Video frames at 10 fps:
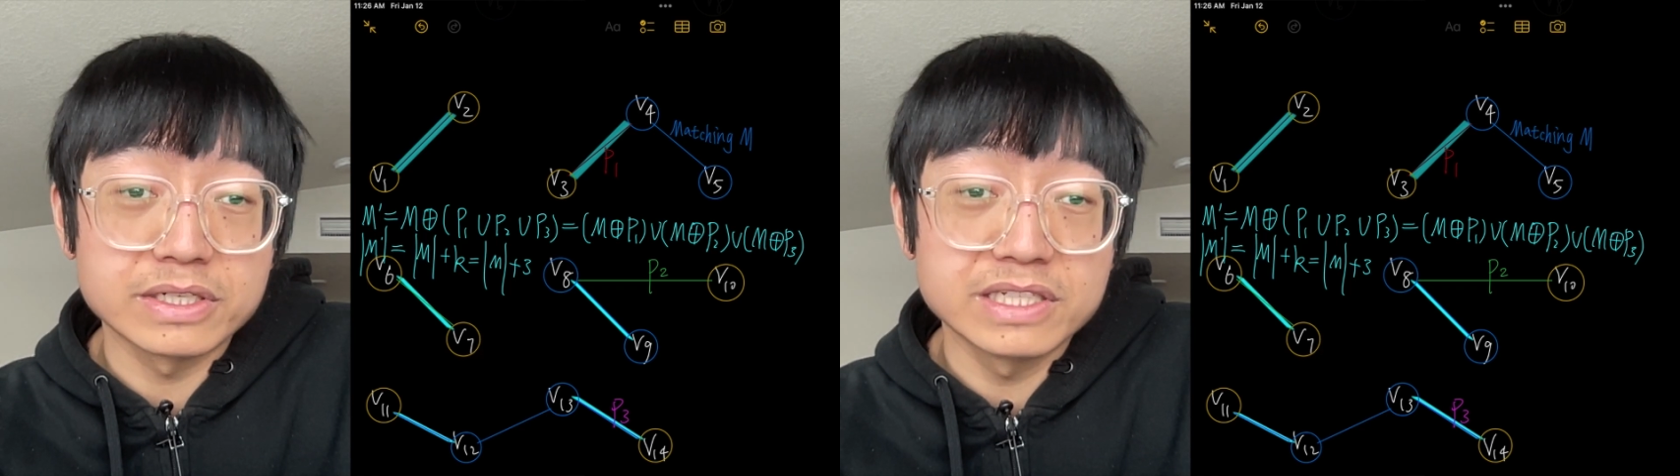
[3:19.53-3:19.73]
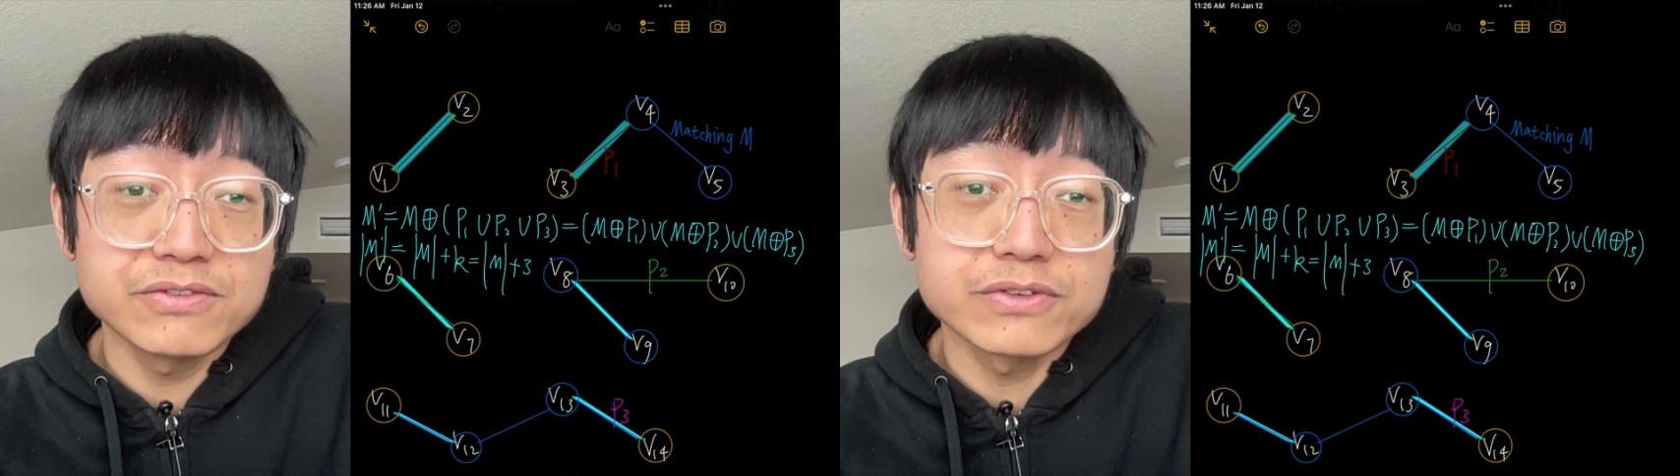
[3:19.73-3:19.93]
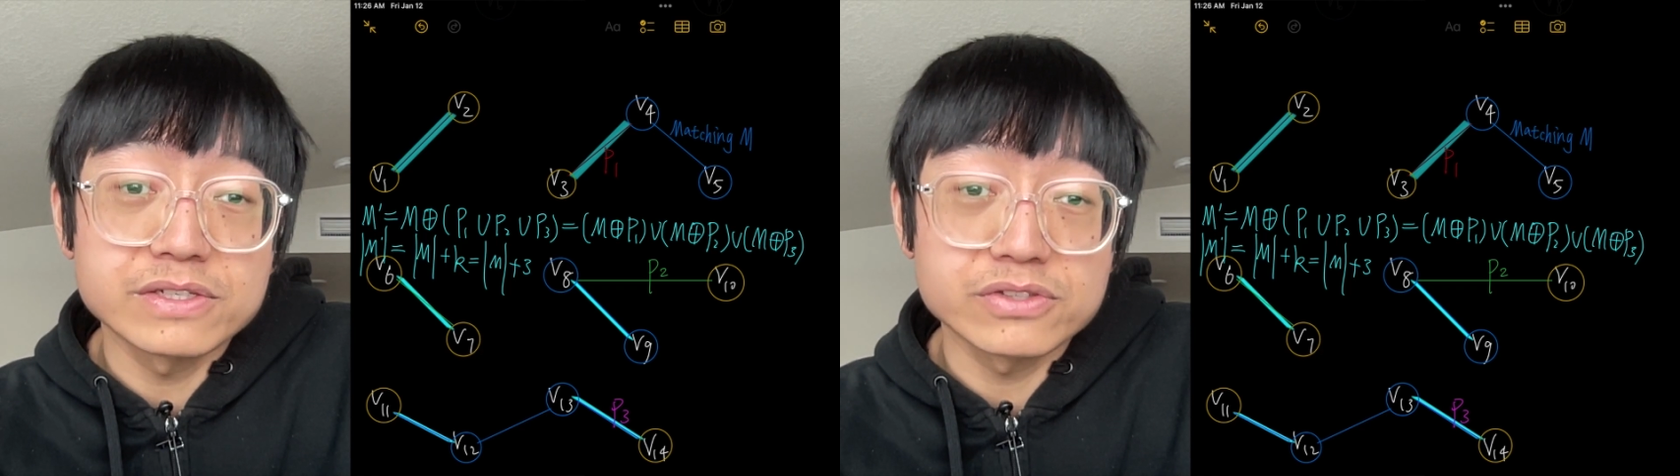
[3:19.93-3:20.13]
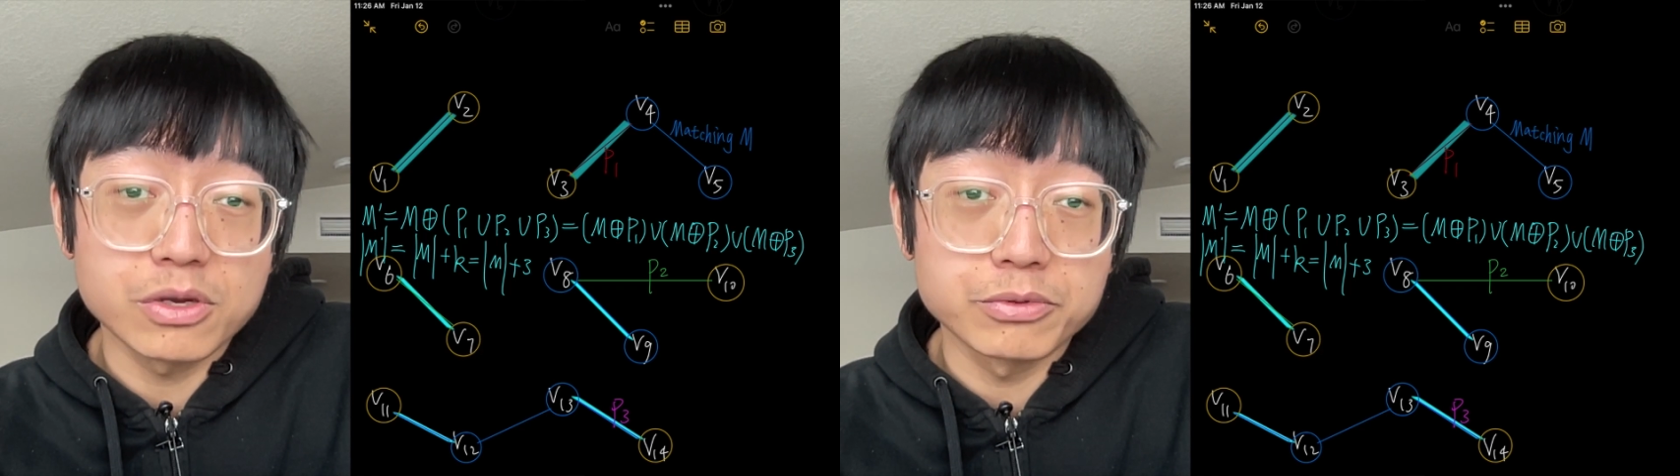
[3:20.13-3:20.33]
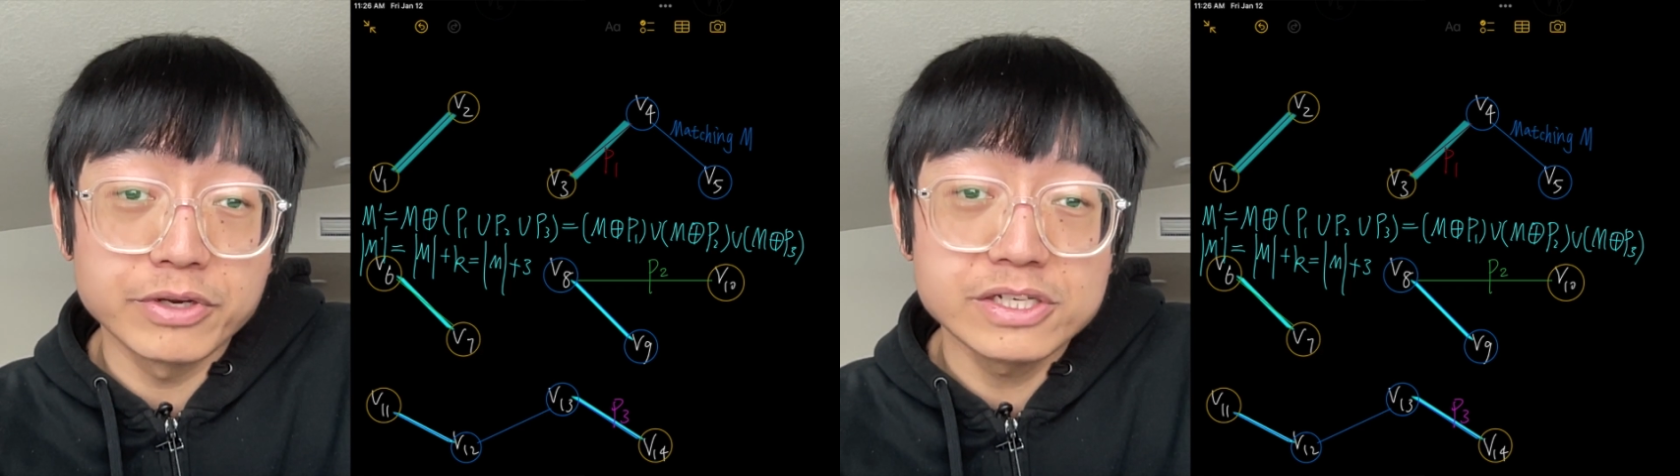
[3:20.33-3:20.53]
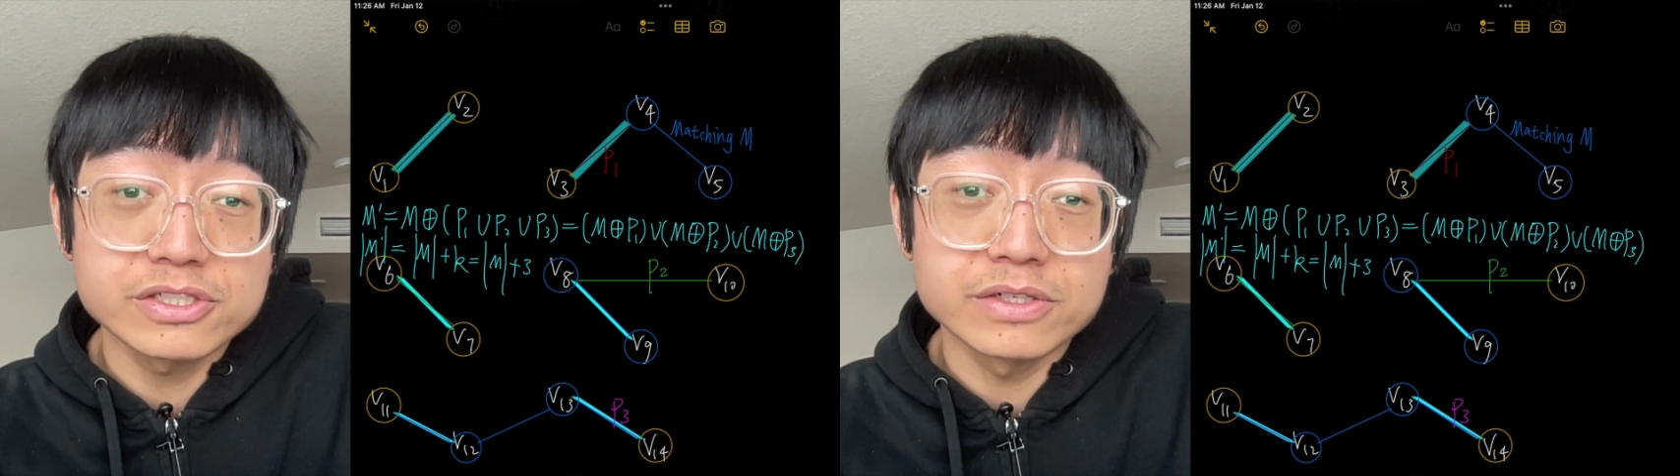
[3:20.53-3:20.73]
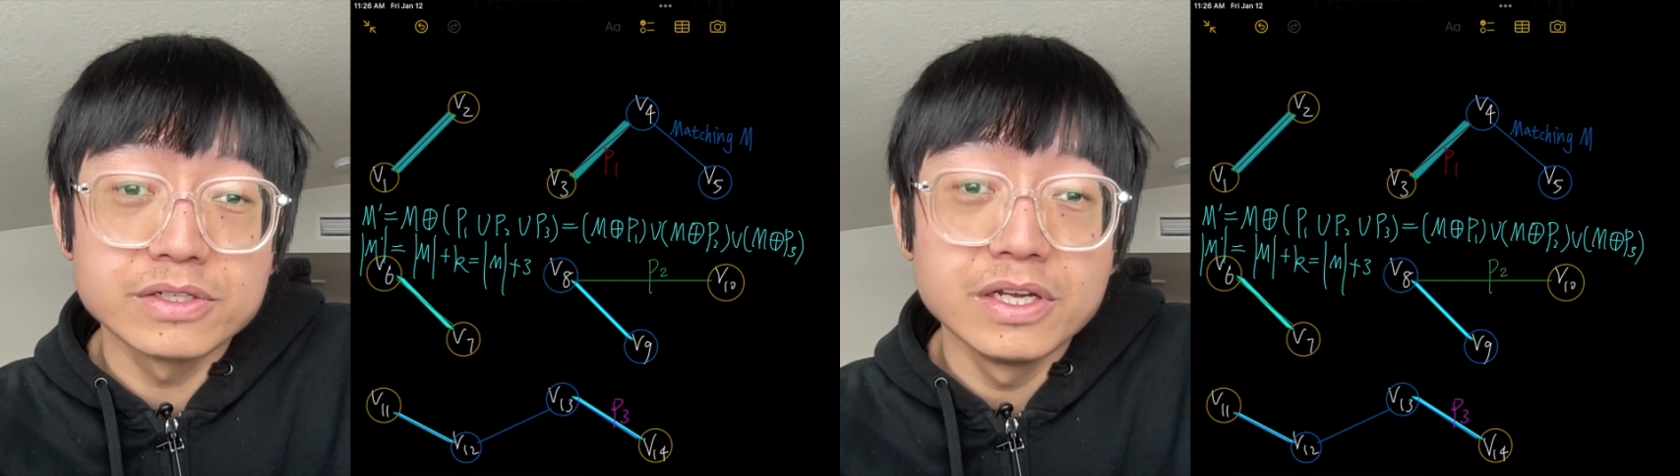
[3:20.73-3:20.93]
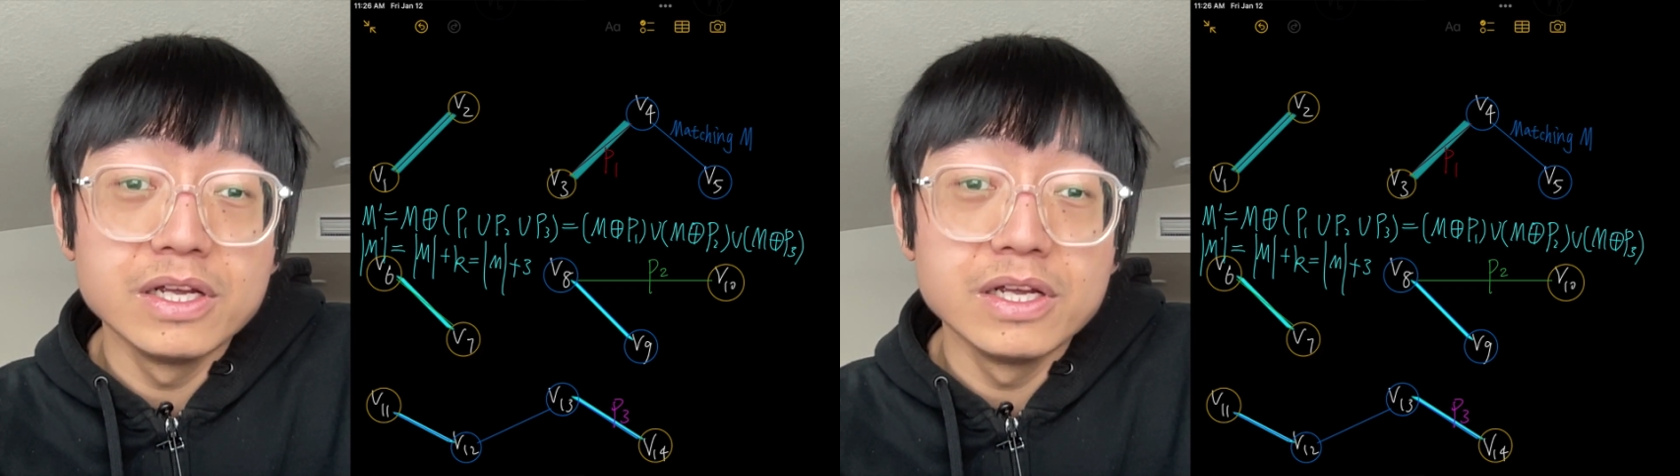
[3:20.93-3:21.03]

difference operation,